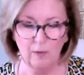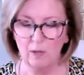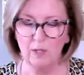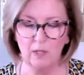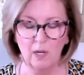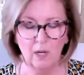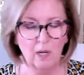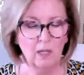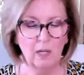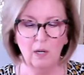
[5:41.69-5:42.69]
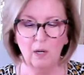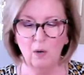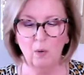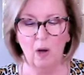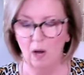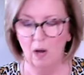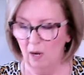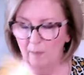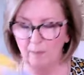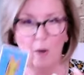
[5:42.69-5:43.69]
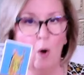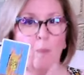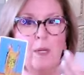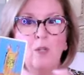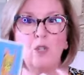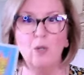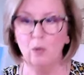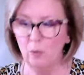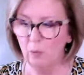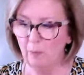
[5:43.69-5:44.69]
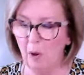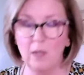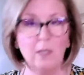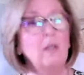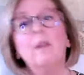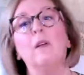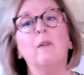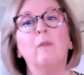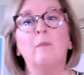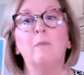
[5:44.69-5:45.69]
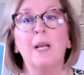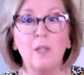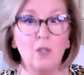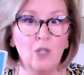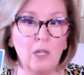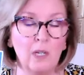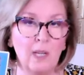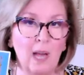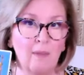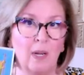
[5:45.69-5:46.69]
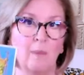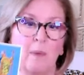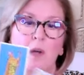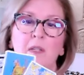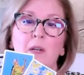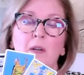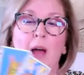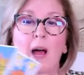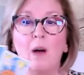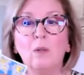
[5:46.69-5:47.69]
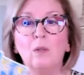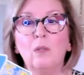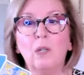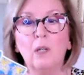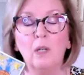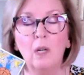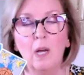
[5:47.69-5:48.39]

There's, you know, um, open to positive messages, having a positive outlook,